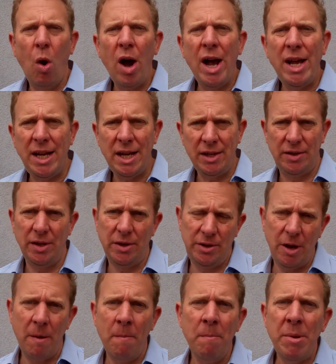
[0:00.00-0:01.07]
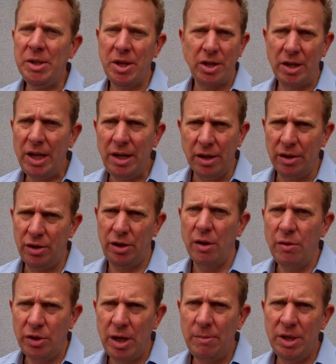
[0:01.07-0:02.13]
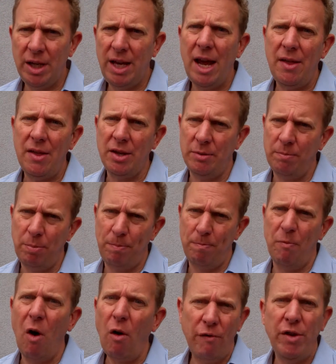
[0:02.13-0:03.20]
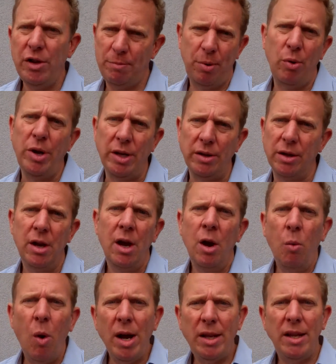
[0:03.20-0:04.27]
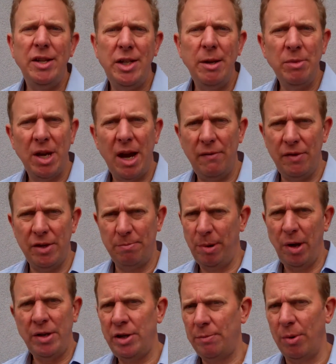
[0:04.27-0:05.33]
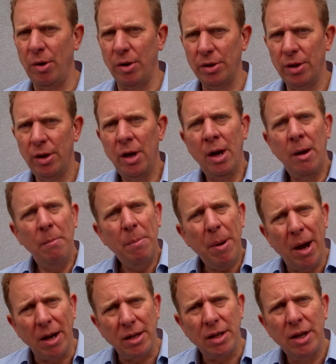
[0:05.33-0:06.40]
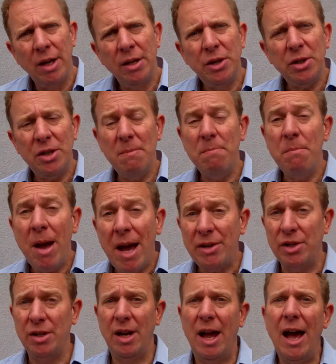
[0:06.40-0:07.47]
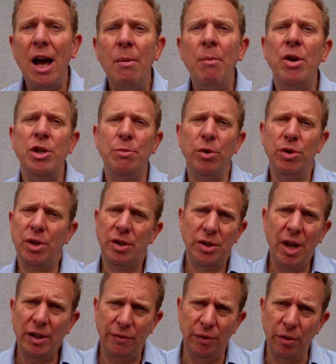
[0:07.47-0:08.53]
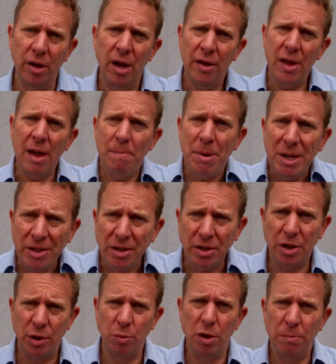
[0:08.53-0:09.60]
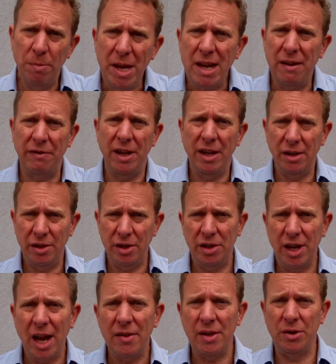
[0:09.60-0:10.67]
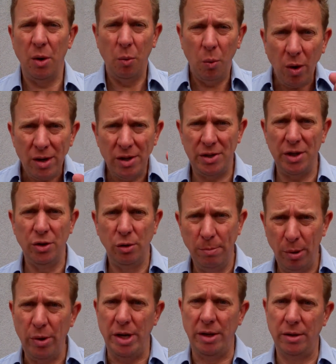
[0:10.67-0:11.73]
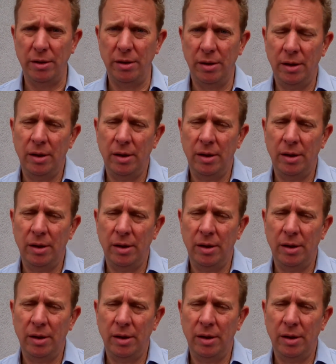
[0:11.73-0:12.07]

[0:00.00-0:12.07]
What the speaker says: why it is that some business leaders don't seem to get this obvious point. Why do they seem to have this blind spot? But just imagine how much more successful their businesses would be if they could just get this one single point.